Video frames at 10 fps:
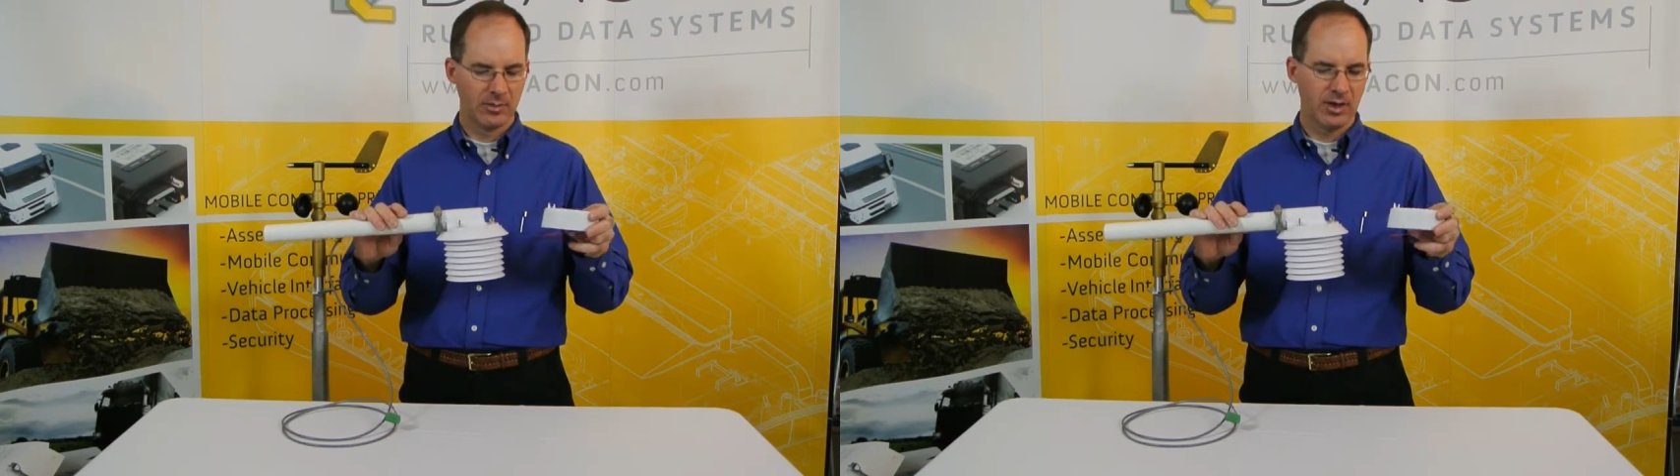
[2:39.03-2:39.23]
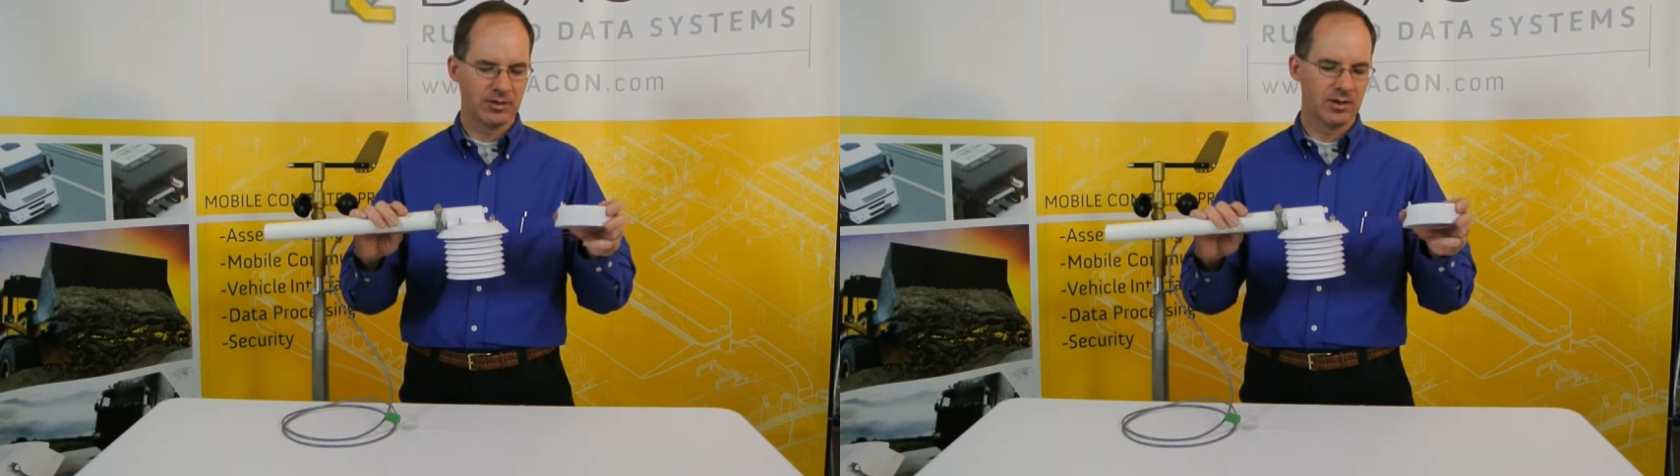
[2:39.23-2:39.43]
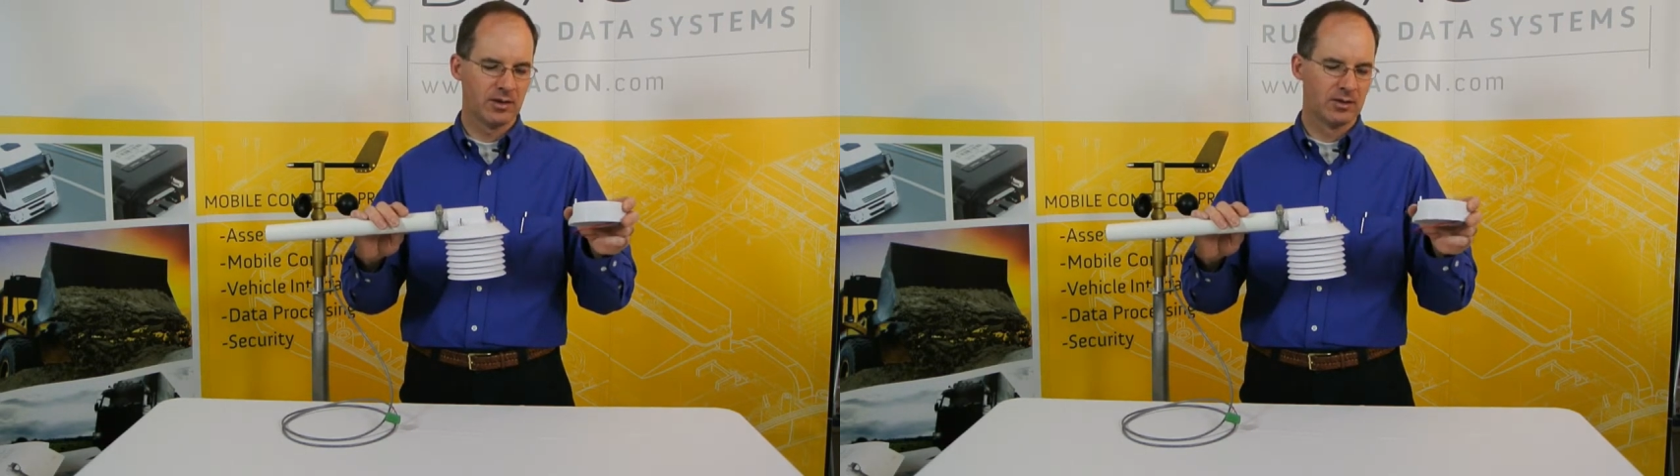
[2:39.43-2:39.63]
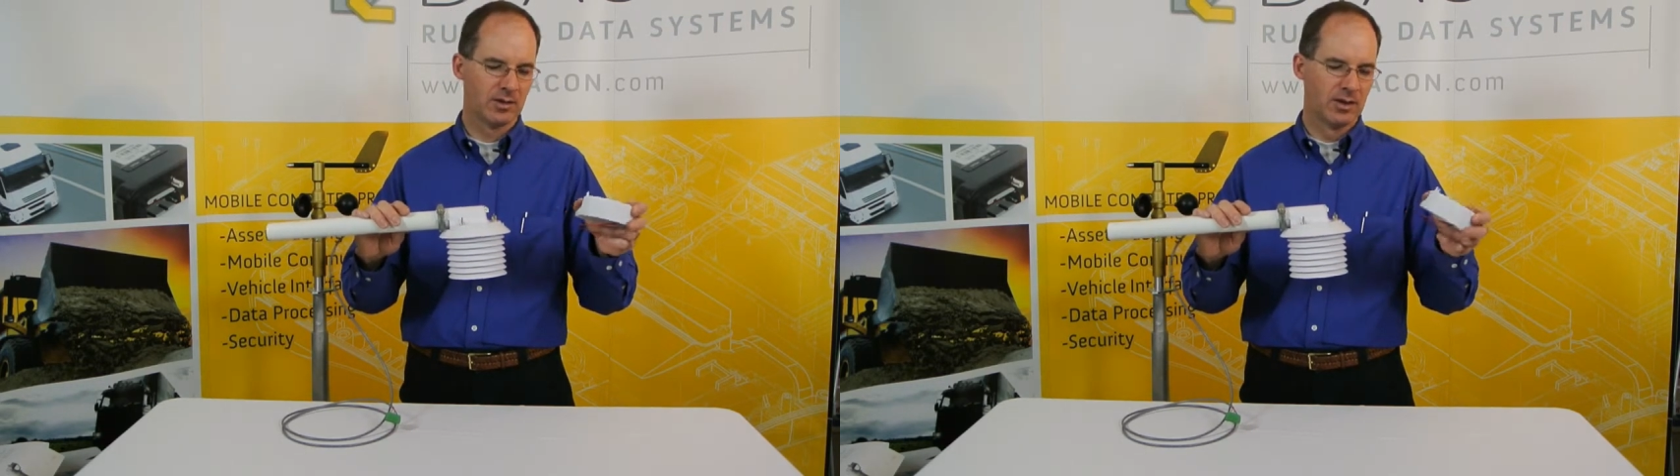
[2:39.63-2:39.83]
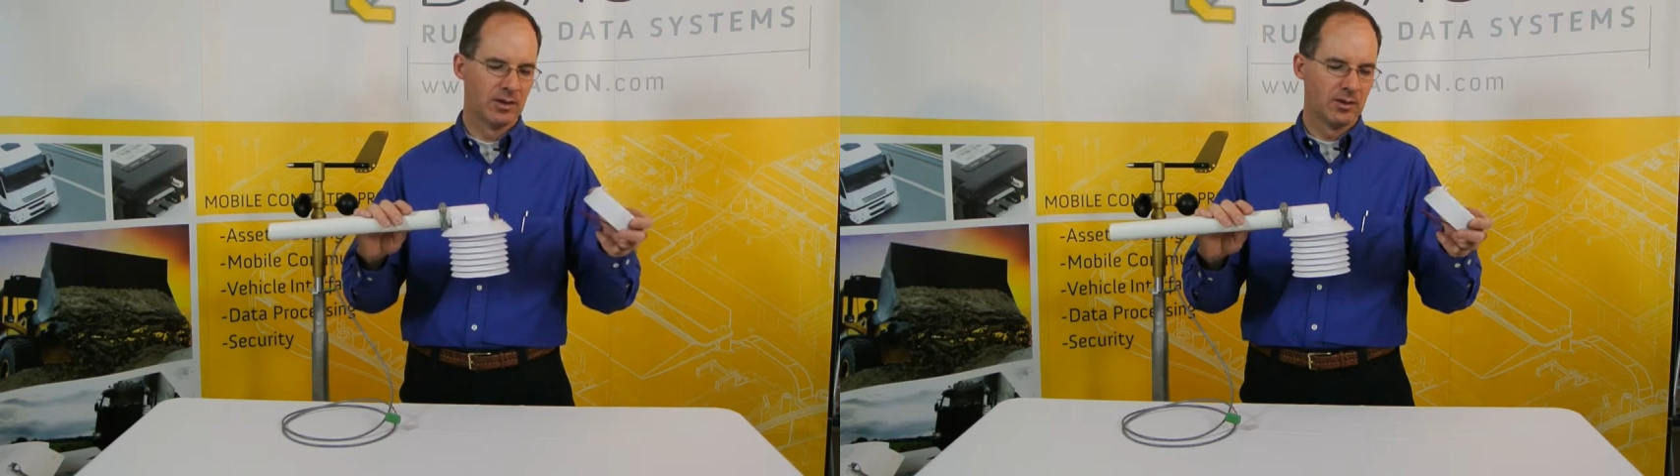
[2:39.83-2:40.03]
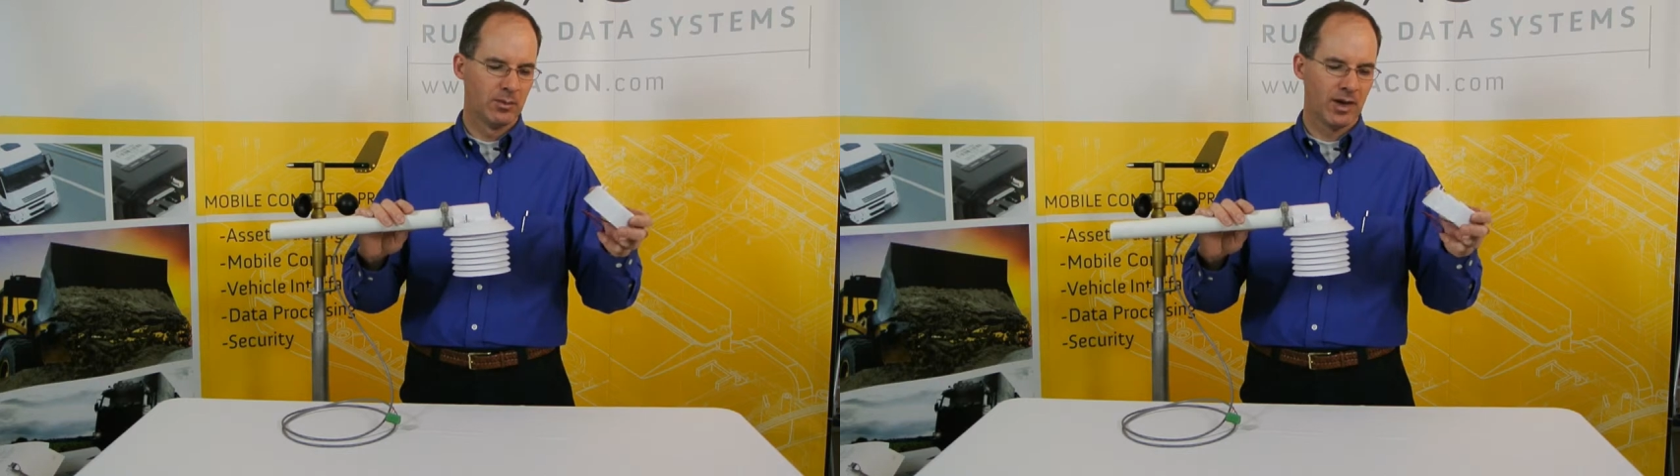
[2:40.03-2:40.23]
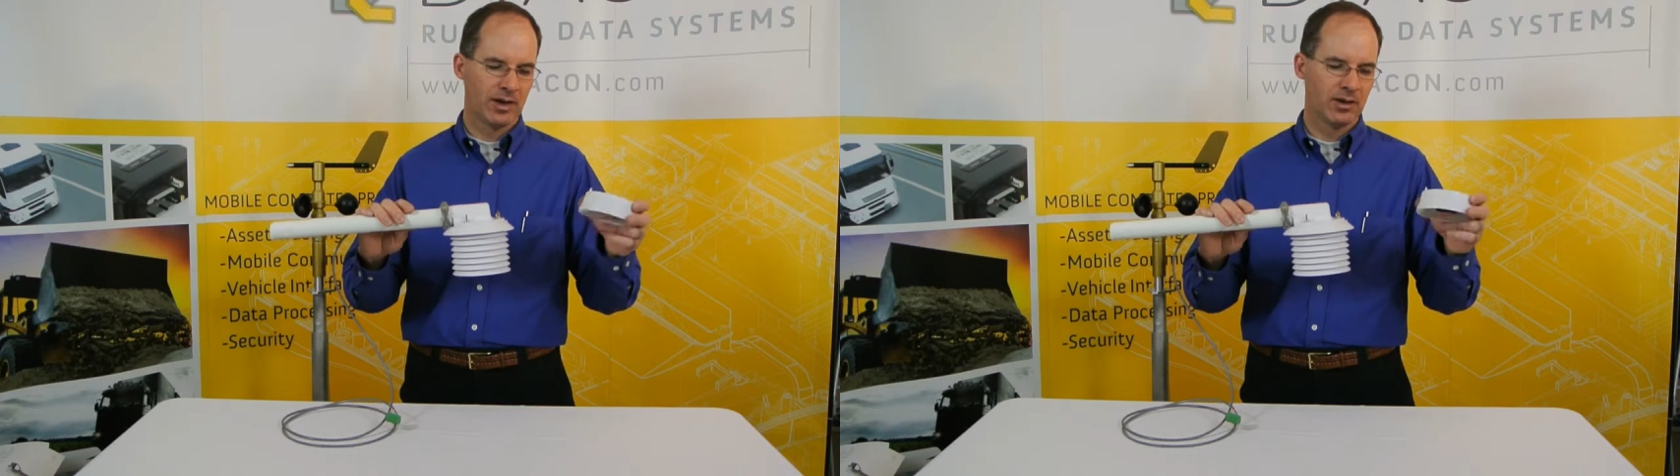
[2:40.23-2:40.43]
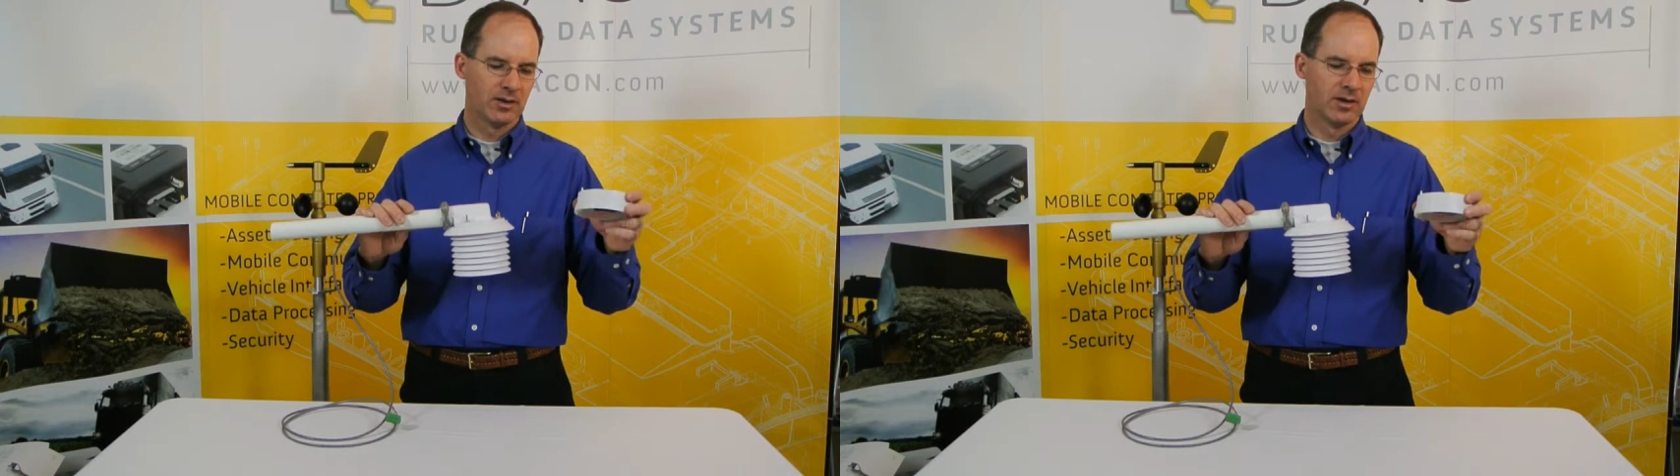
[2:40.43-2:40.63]
mounting
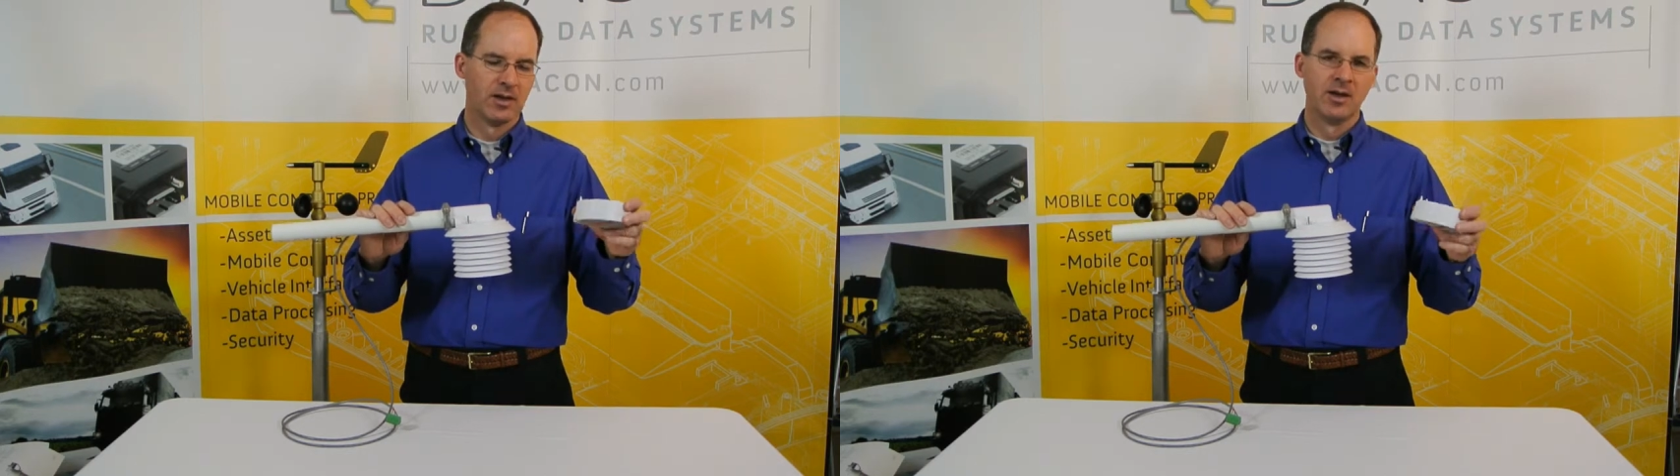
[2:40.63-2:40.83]
bracket.